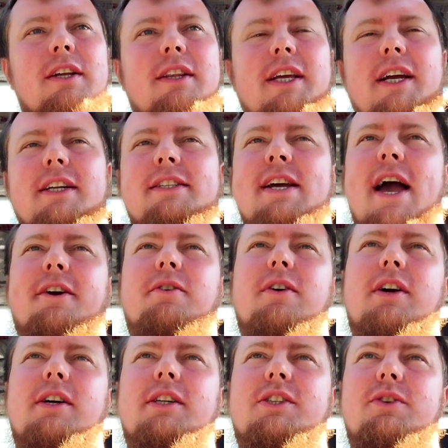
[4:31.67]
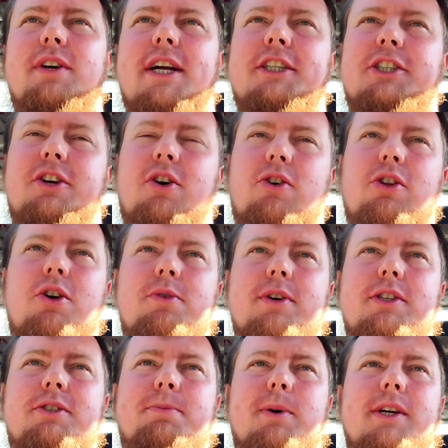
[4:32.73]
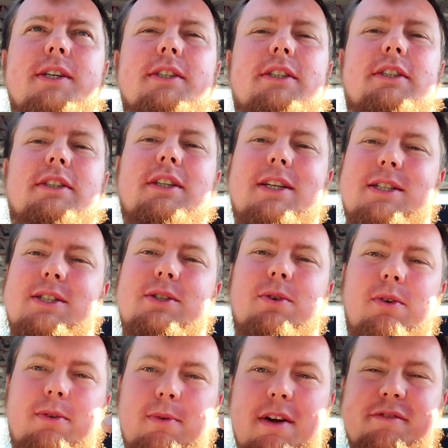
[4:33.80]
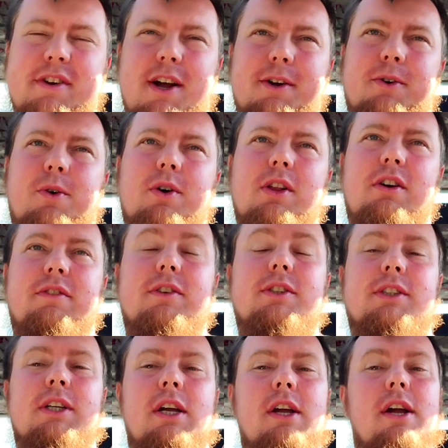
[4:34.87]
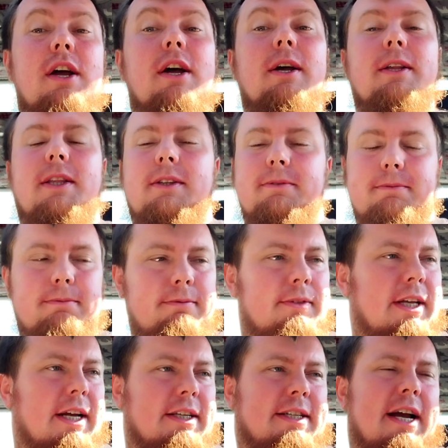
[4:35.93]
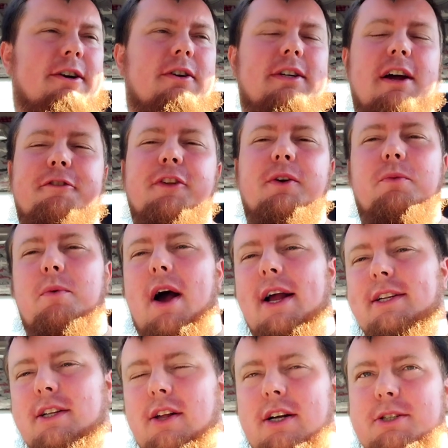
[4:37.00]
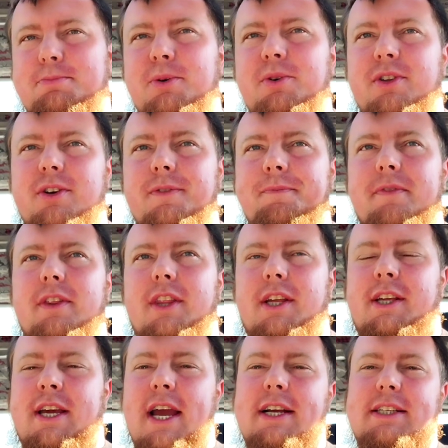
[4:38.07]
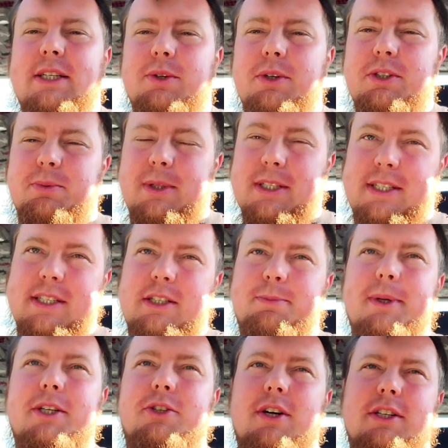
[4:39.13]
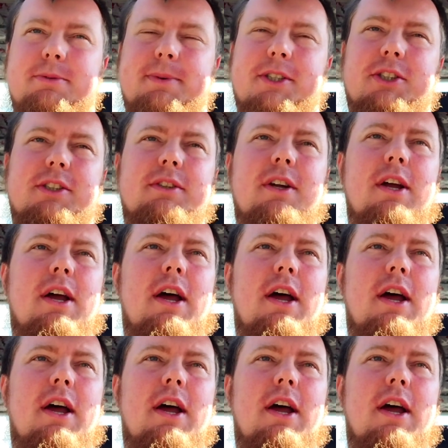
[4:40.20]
Integra is on H&R lowering springs. This is on Rev 9 coilovers. The Integra definitely rides a lot smoother. The K-series with the 6-speed transmission